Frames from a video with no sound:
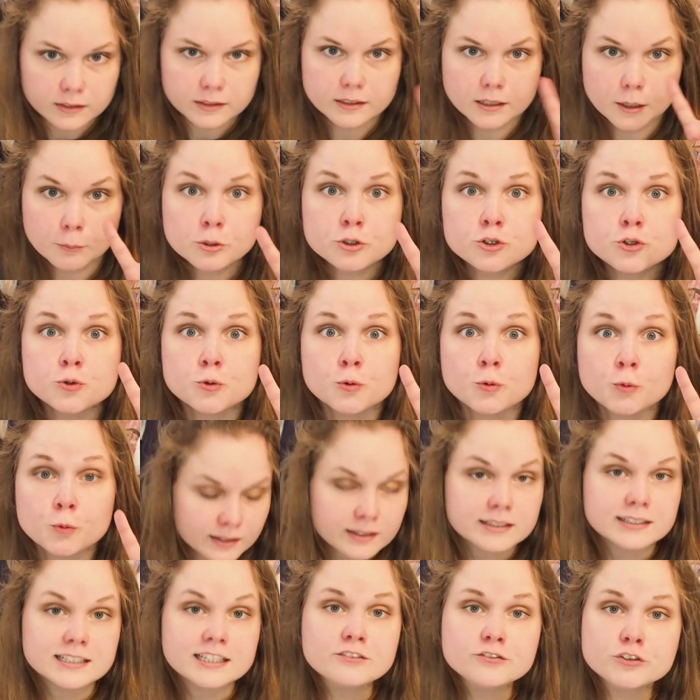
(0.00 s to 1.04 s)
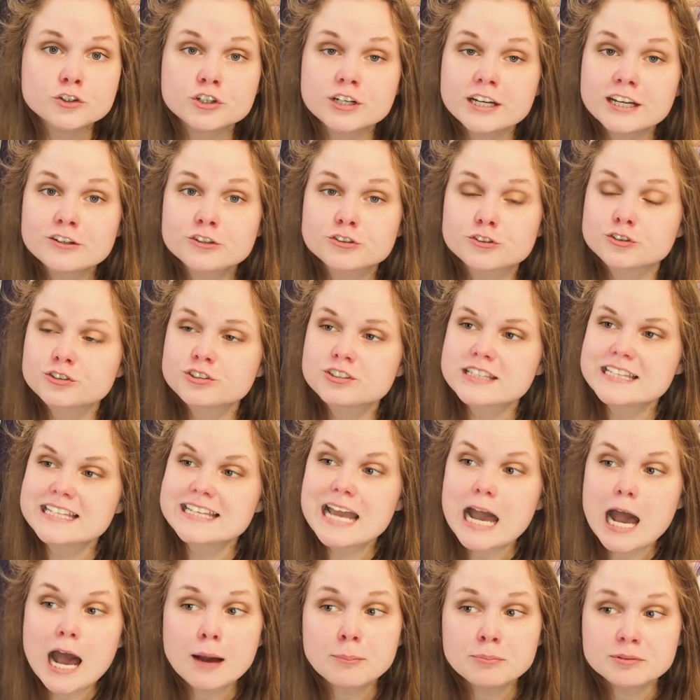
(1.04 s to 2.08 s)
Number 2, give your characters the
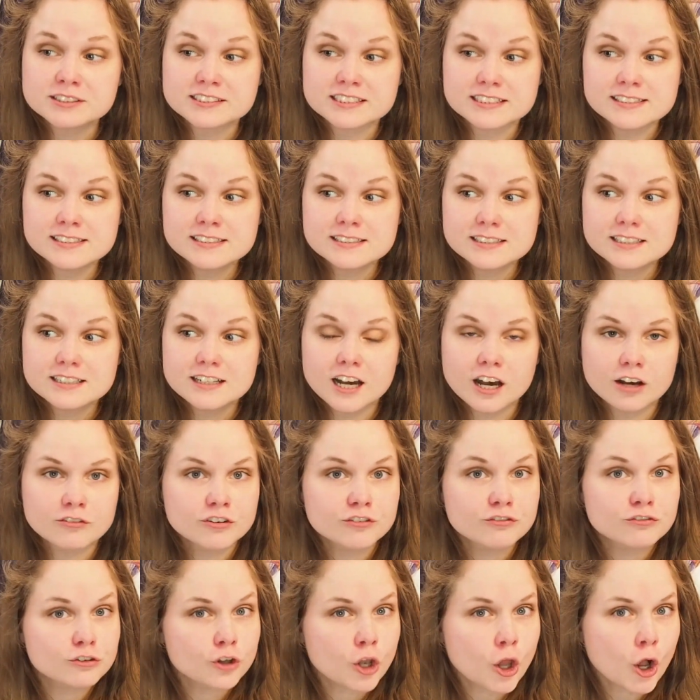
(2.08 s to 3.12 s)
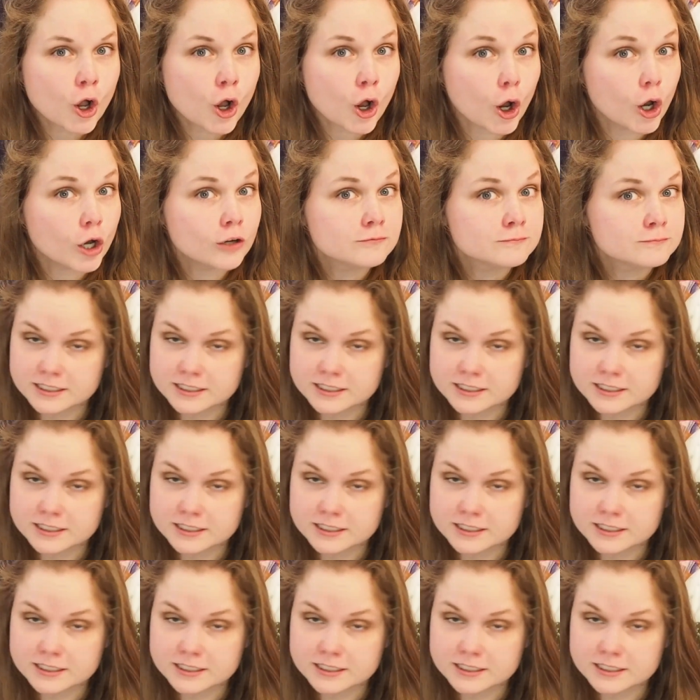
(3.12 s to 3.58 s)
opposite of a flaw.